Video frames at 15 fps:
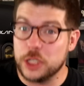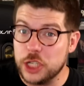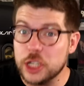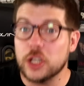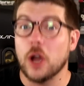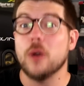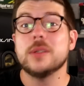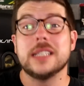she
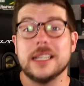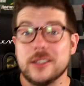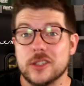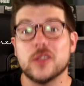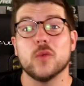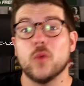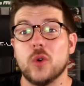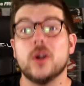goes into
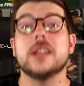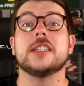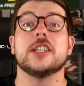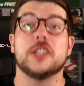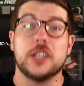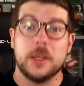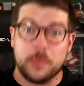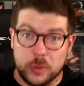the woods
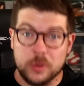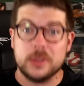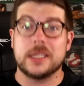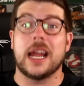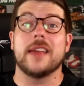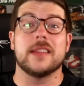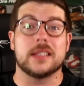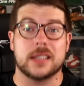and she pulls
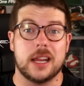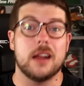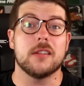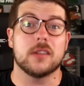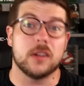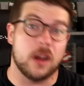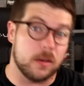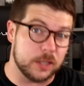down the
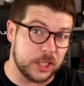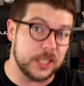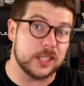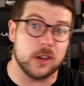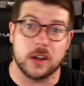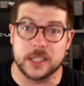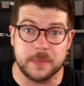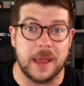scarecrow and she
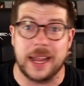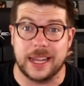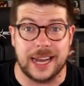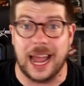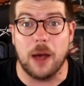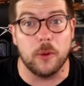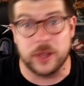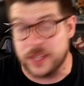starts making
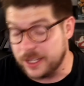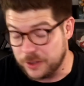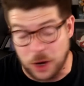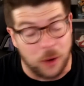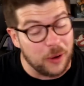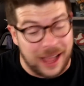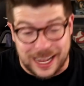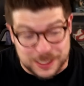out with it.
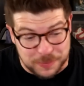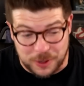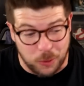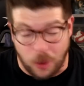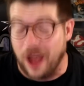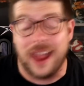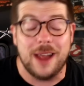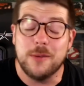Don't ask me
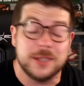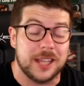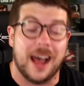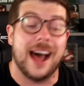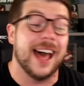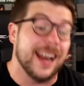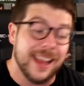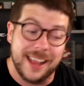why it was
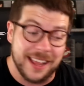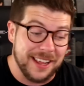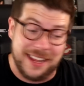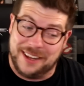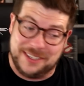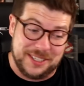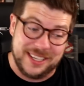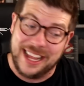hot.
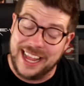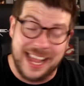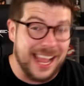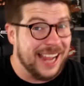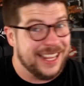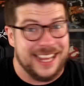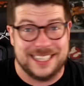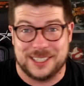
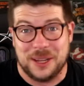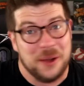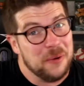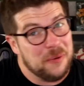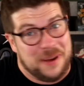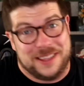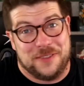I guess, what